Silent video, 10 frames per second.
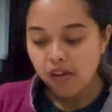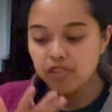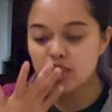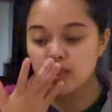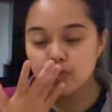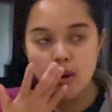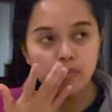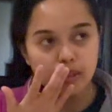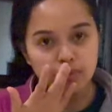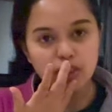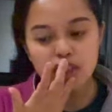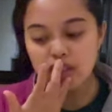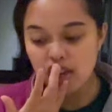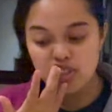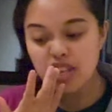That's the problem. It did
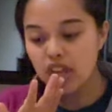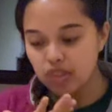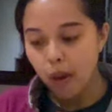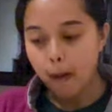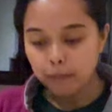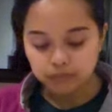not set.